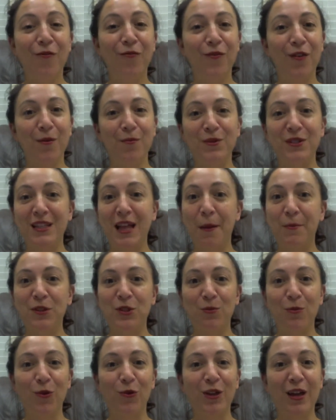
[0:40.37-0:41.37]
from stop
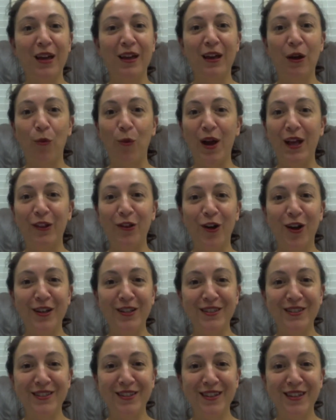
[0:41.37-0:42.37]
smoking and weight
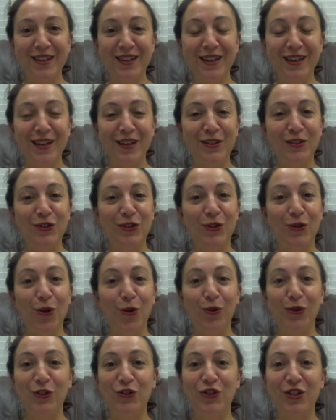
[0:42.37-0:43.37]
loss, to
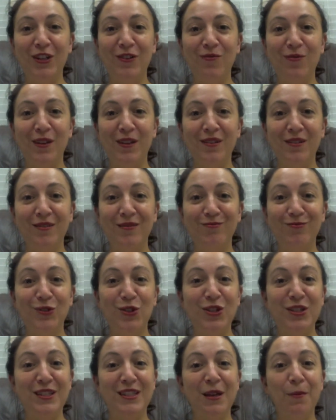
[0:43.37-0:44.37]
goal achievement,
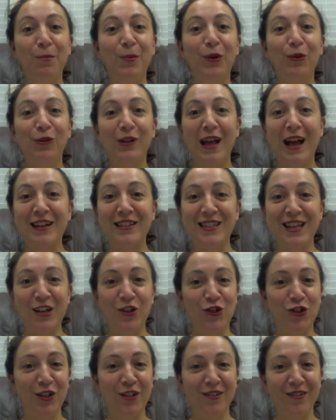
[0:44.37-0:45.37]
to simple
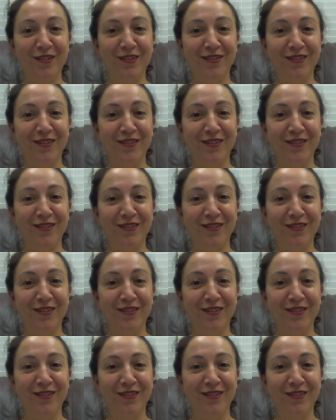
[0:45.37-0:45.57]
relaxation.